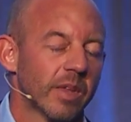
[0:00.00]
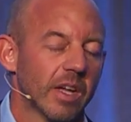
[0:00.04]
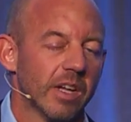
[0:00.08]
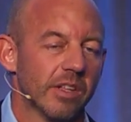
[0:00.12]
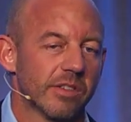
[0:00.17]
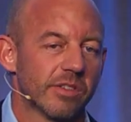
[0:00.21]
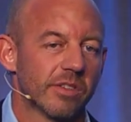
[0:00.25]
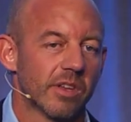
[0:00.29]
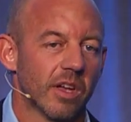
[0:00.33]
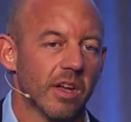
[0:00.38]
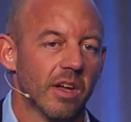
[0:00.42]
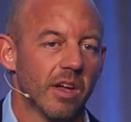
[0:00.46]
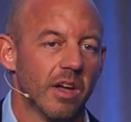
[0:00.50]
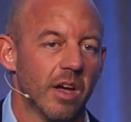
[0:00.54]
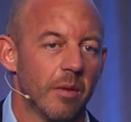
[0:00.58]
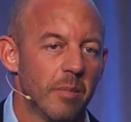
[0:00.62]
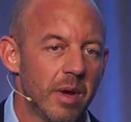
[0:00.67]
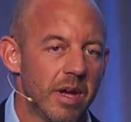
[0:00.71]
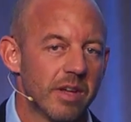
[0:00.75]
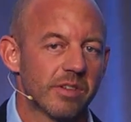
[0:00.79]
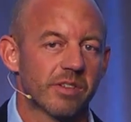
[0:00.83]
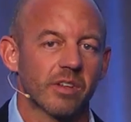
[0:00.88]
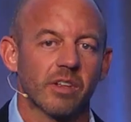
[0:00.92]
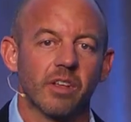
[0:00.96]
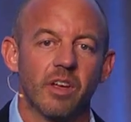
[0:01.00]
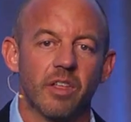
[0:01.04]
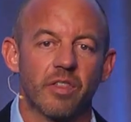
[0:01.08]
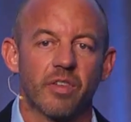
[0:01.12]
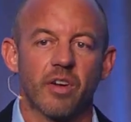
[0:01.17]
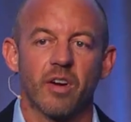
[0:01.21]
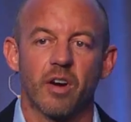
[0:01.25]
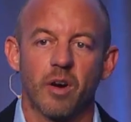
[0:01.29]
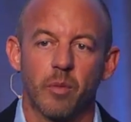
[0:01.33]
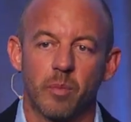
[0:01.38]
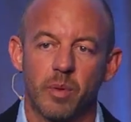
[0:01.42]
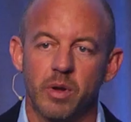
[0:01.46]
It's uh, amazingly
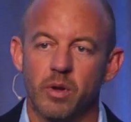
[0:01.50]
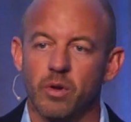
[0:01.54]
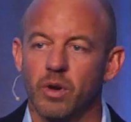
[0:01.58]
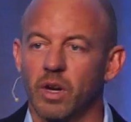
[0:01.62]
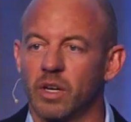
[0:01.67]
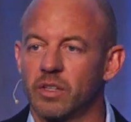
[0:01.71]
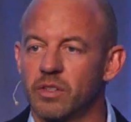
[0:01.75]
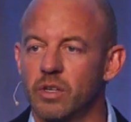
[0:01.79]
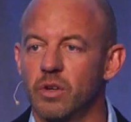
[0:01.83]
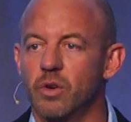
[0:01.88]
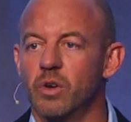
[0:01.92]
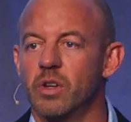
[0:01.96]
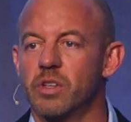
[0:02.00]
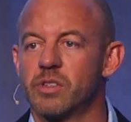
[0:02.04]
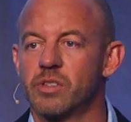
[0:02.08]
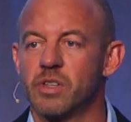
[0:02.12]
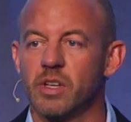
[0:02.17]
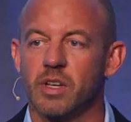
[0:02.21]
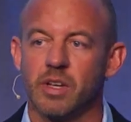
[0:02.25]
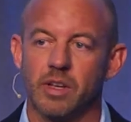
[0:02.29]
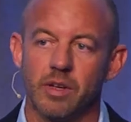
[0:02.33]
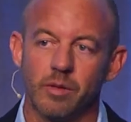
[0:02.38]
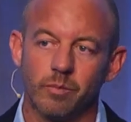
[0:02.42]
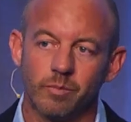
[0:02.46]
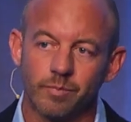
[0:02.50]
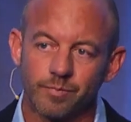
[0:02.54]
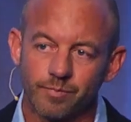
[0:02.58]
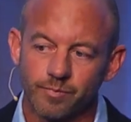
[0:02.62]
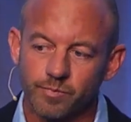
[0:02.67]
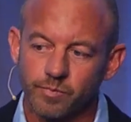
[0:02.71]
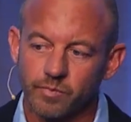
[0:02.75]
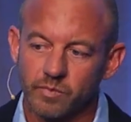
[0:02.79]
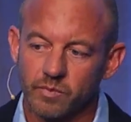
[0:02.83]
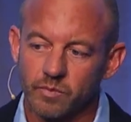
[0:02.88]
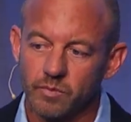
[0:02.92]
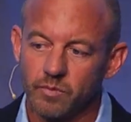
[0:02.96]
therapeutic, too, to see
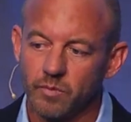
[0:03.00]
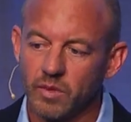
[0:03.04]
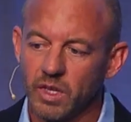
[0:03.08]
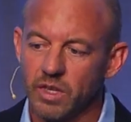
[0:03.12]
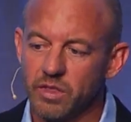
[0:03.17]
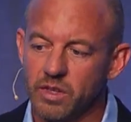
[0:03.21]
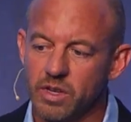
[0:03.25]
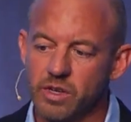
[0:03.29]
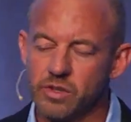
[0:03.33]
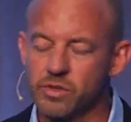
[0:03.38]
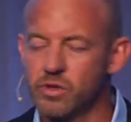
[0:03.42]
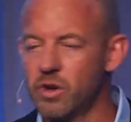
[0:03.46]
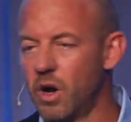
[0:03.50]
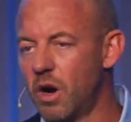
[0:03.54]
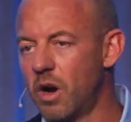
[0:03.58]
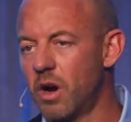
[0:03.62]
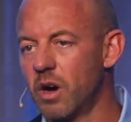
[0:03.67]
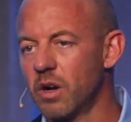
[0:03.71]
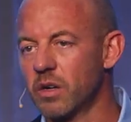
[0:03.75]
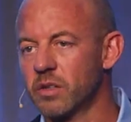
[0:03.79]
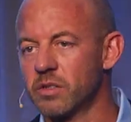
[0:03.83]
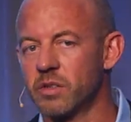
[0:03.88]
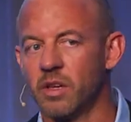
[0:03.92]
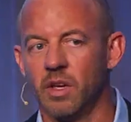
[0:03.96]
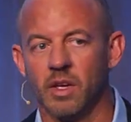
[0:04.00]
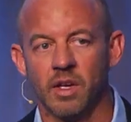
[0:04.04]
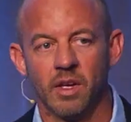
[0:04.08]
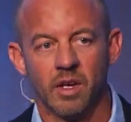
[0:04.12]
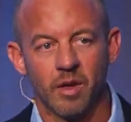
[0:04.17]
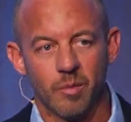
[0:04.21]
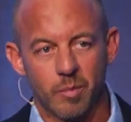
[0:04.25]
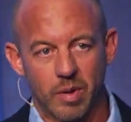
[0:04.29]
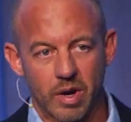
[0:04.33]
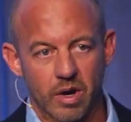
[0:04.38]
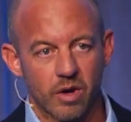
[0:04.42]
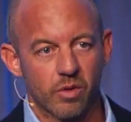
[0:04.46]
these dogs
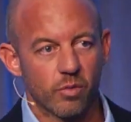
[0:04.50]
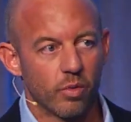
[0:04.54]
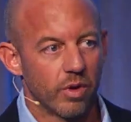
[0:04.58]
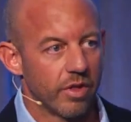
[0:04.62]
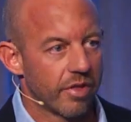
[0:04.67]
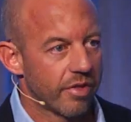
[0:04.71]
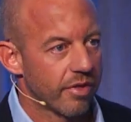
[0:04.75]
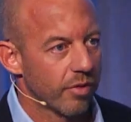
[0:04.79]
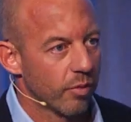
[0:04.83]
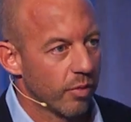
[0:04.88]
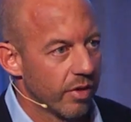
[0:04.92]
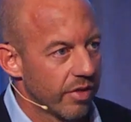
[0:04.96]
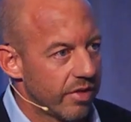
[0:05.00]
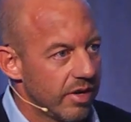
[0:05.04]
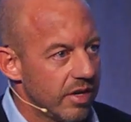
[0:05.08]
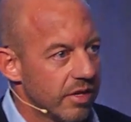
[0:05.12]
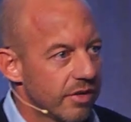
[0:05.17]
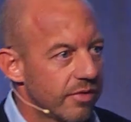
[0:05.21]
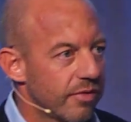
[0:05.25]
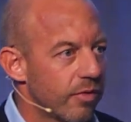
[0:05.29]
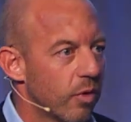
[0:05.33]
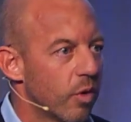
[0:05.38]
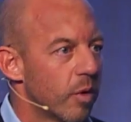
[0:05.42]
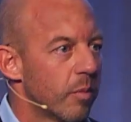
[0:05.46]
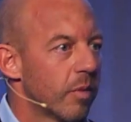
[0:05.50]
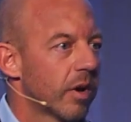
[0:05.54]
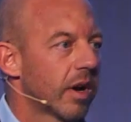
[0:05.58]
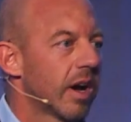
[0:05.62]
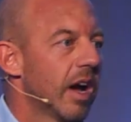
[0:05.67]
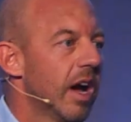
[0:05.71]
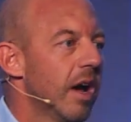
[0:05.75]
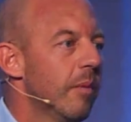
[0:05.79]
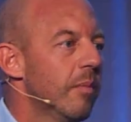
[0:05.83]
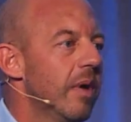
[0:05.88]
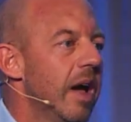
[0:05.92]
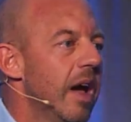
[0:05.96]
paired with, with these former
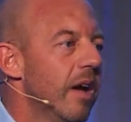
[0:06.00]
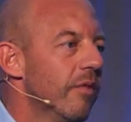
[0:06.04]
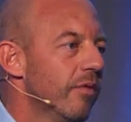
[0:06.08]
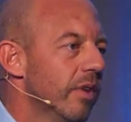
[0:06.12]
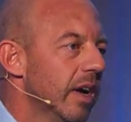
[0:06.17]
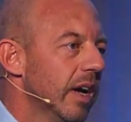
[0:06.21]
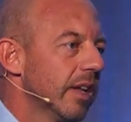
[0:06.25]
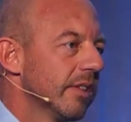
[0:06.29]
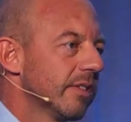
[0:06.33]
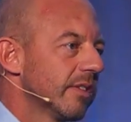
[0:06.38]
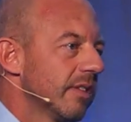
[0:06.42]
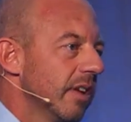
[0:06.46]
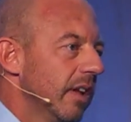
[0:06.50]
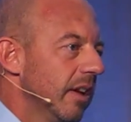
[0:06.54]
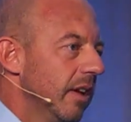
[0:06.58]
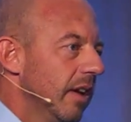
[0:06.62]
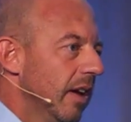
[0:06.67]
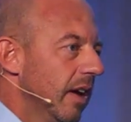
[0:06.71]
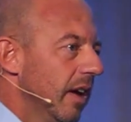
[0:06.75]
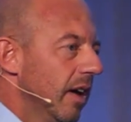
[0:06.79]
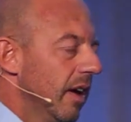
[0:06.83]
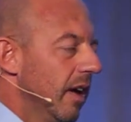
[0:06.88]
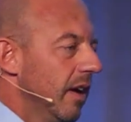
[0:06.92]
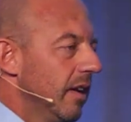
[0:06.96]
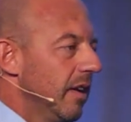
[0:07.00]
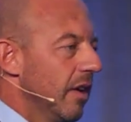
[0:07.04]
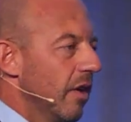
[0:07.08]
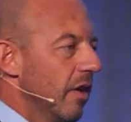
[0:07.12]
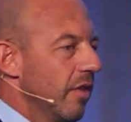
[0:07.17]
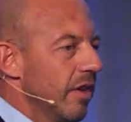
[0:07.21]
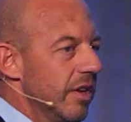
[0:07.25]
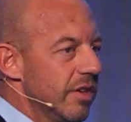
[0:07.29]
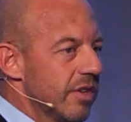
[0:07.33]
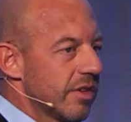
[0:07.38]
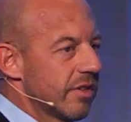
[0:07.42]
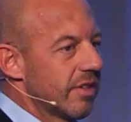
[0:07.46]
combat vets, and uh, you know,
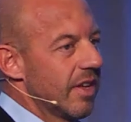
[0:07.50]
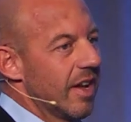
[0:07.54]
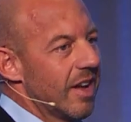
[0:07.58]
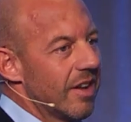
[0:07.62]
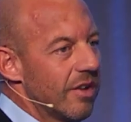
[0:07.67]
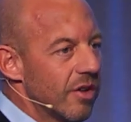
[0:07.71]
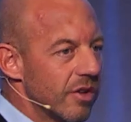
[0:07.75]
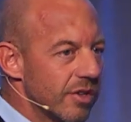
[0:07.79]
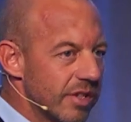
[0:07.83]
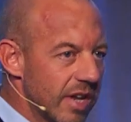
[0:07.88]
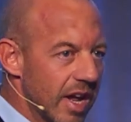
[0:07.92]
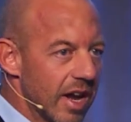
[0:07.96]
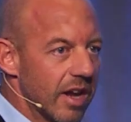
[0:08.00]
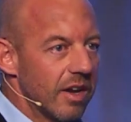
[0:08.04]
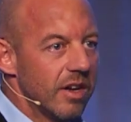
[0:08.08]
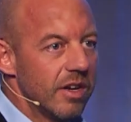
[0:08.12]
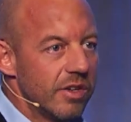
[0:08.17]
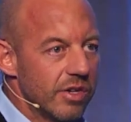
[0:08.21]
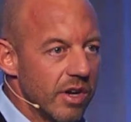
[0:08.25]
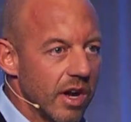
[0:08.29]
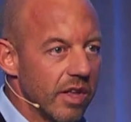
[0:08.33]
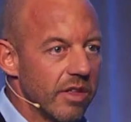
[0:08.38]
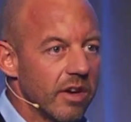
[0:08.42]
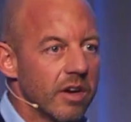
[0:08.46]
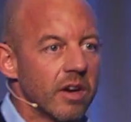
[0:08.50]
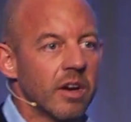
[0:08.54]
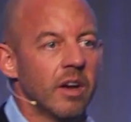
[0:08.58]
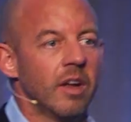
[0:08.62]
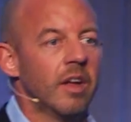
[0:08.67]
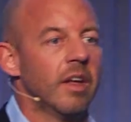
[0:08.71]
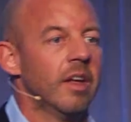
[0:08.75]
they just they understand each other.